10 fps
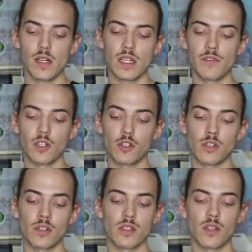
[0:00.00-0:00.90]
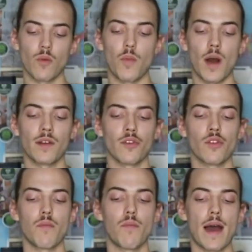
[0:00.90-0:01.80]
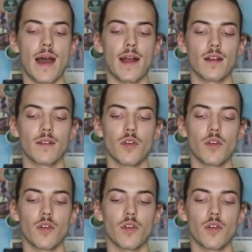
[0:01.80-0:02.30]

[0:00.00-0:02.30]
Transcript: And they've included this little button on the back